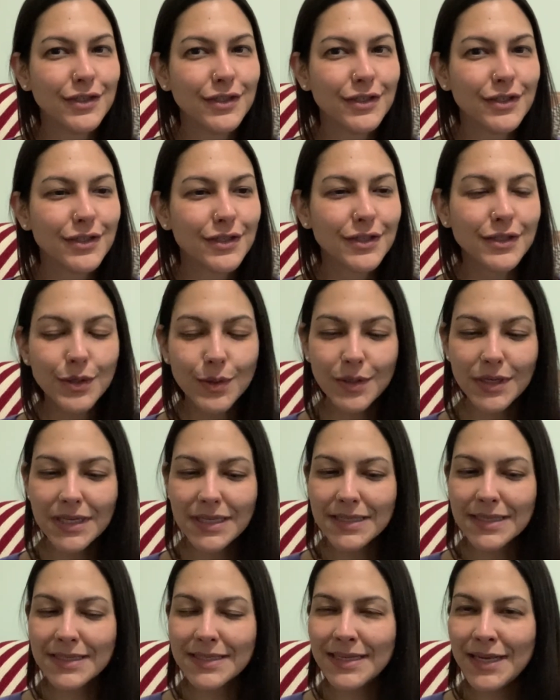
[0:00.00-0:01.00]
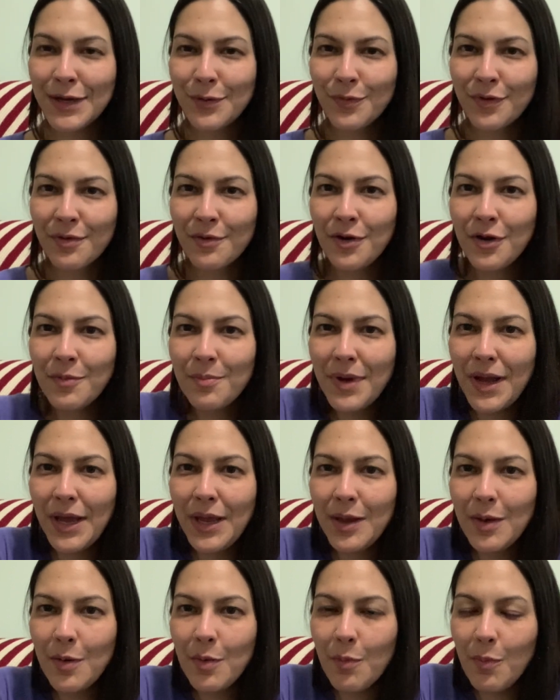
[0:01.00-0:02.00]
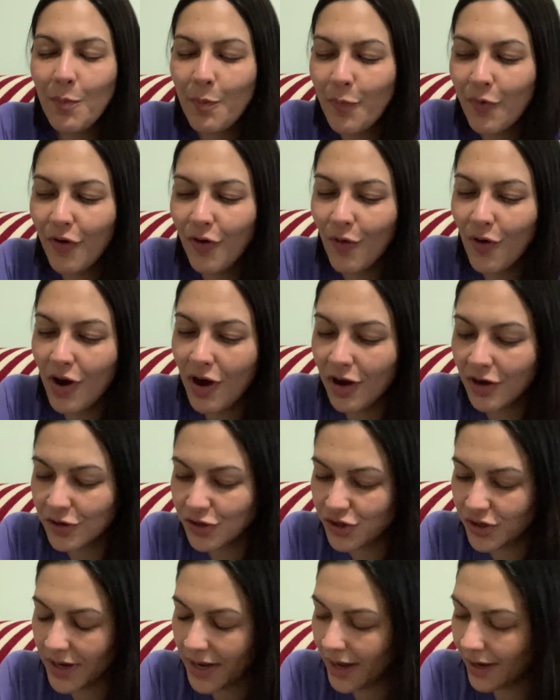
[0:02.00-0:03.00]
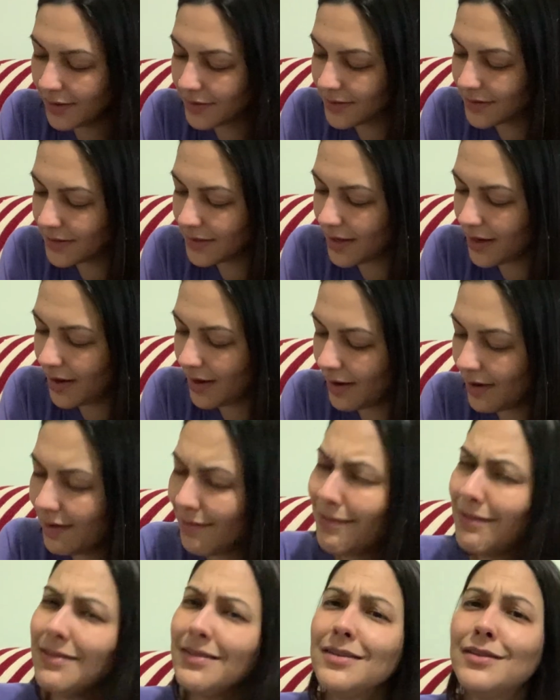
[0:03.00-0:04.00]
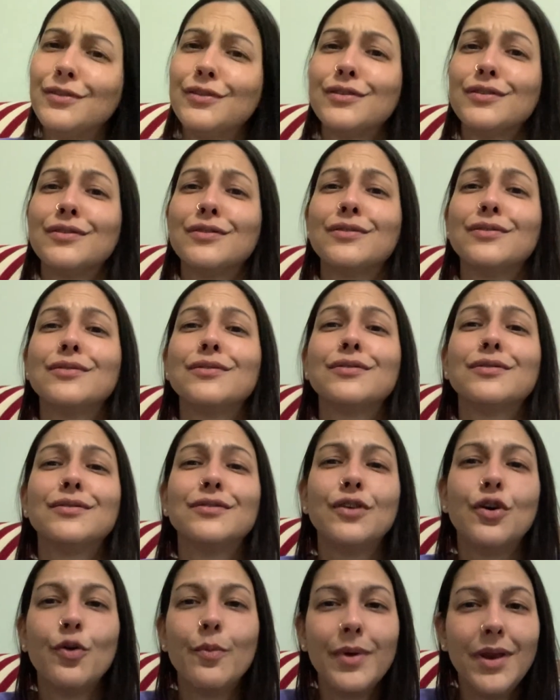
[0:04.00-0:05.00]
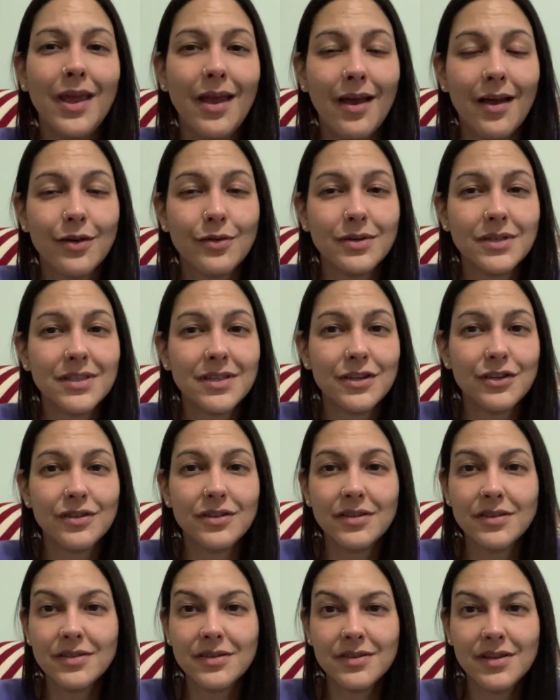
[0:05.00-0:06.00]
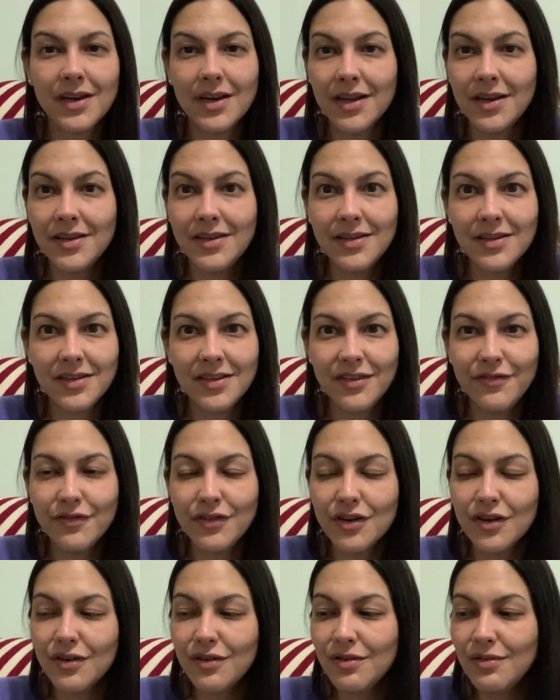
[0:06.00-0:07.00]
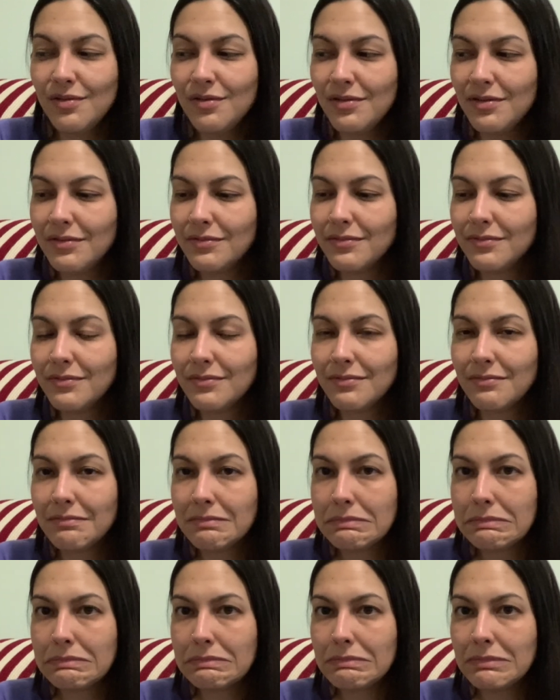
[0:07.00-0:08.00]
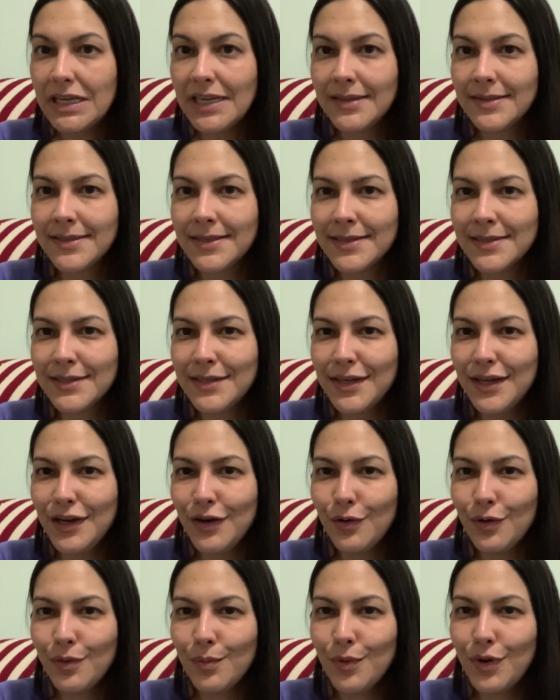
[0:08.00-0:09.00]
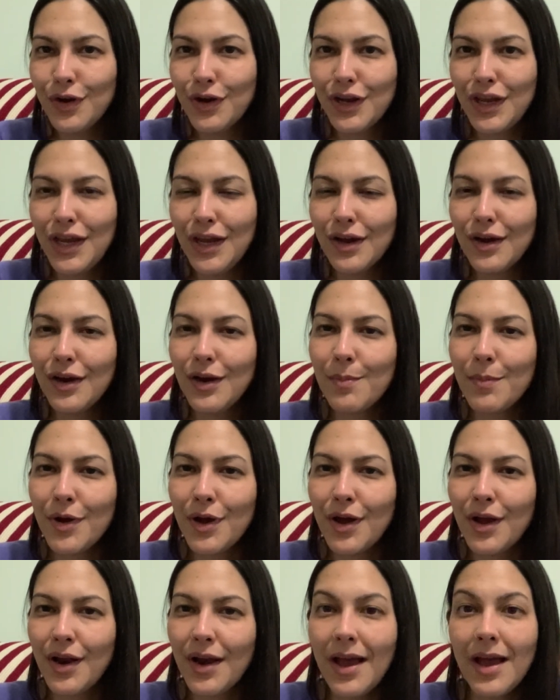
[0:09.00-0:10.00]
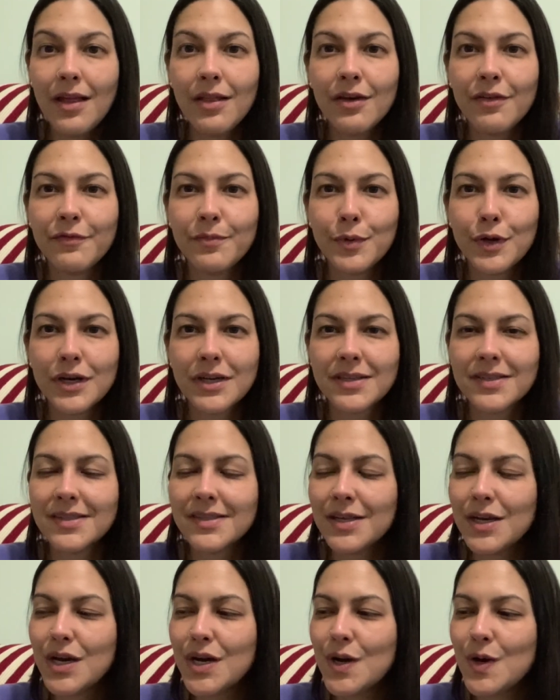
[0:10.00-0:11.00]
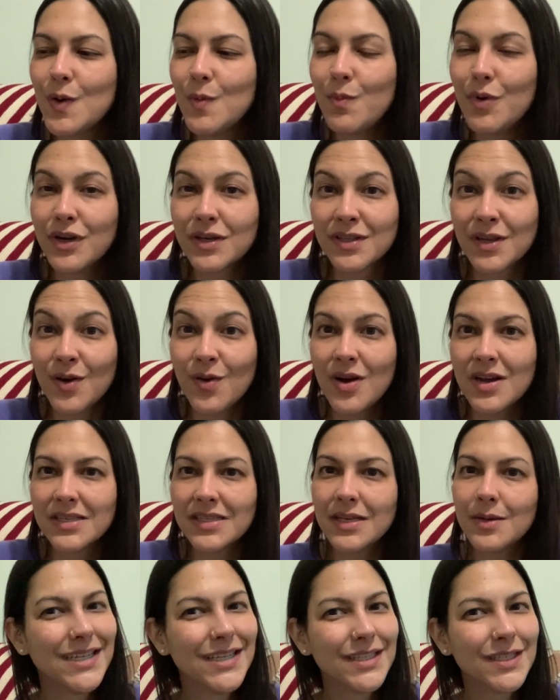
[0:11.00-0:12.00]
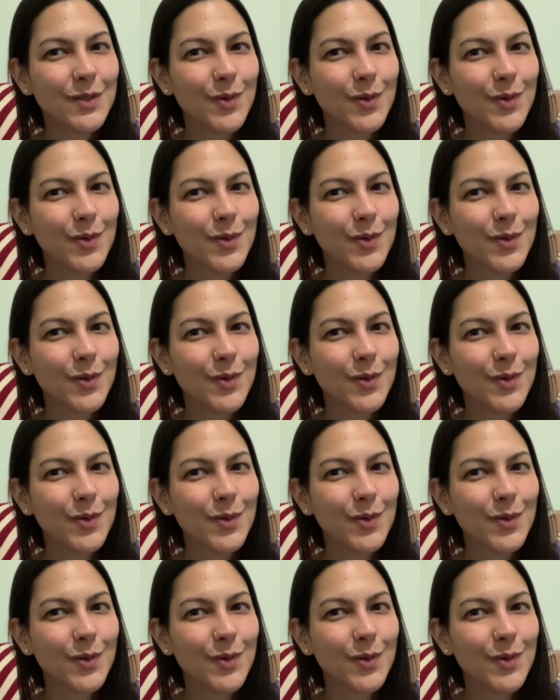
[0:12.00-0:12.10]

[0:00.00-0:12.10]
So this is it with all my projects and so many acquisitions that I didn't even know existed or were here, but I love books, so books are awesome.